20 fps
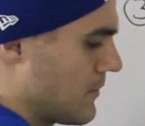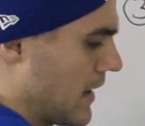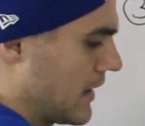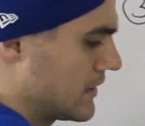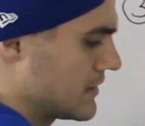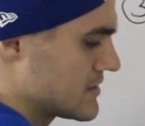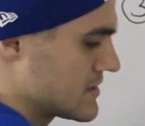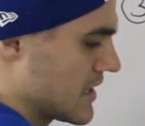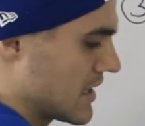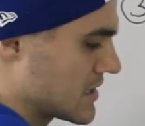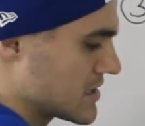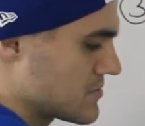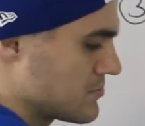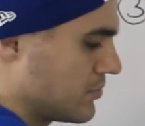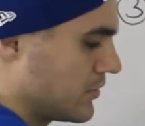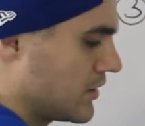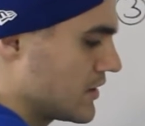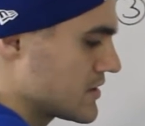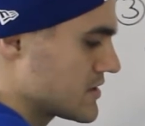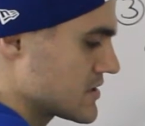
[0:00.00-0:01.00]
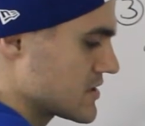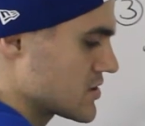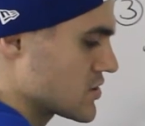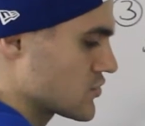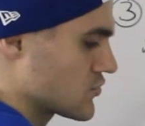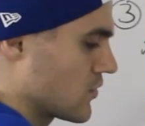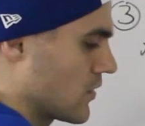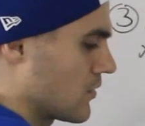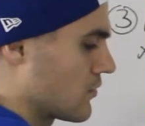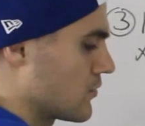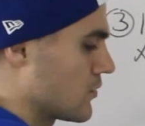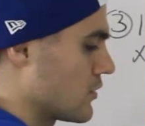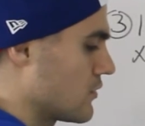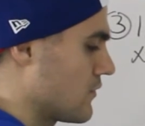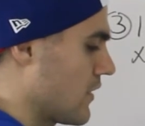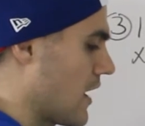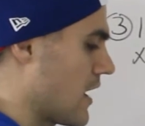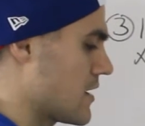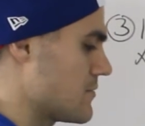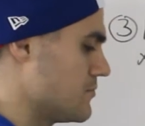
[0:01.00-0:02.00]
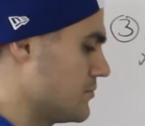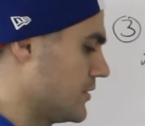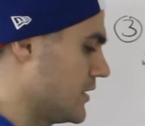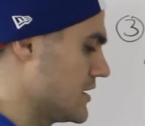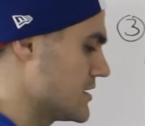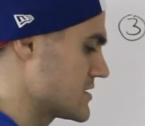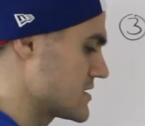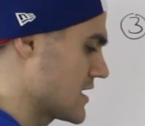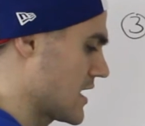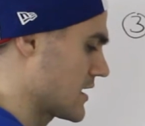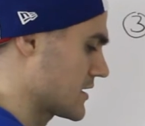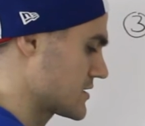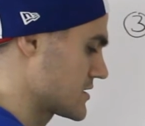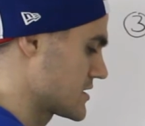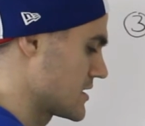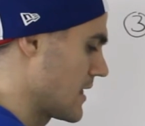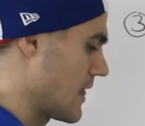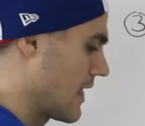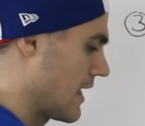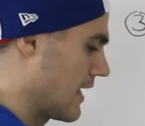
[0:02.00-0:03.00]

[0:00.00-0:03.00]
minus x plus the square root of 8 plus x.